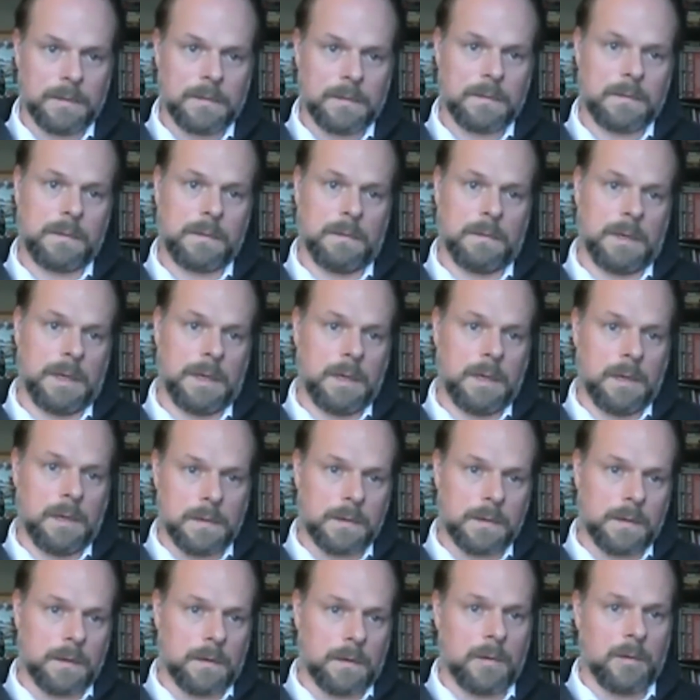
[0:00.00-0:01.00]
to an
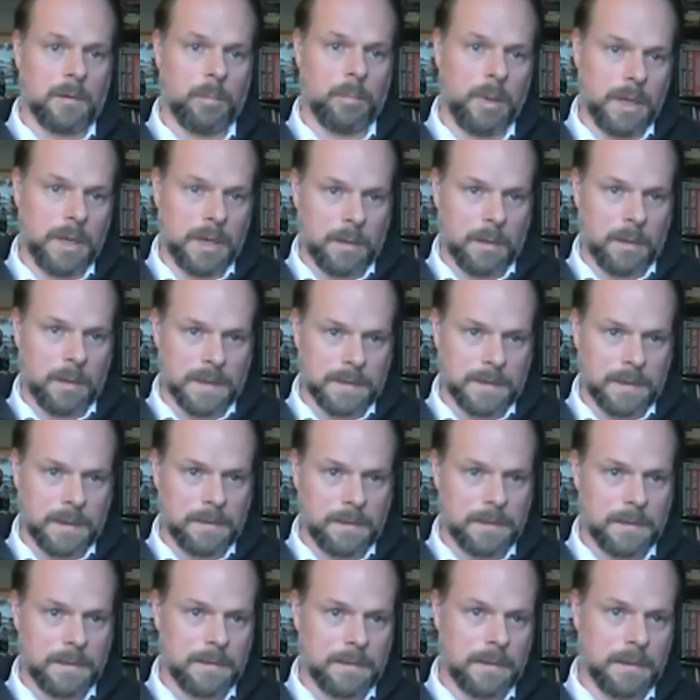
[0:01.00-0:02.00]
internal BMS
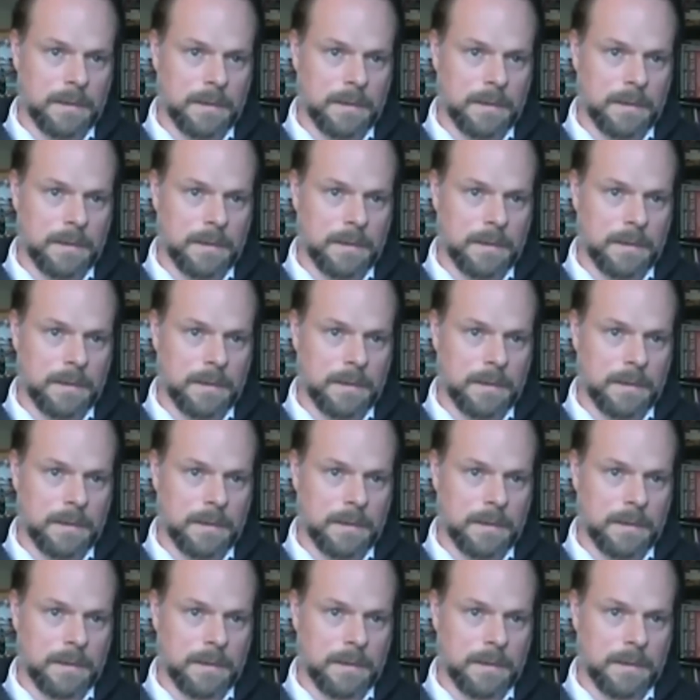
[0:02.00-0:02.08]
entity.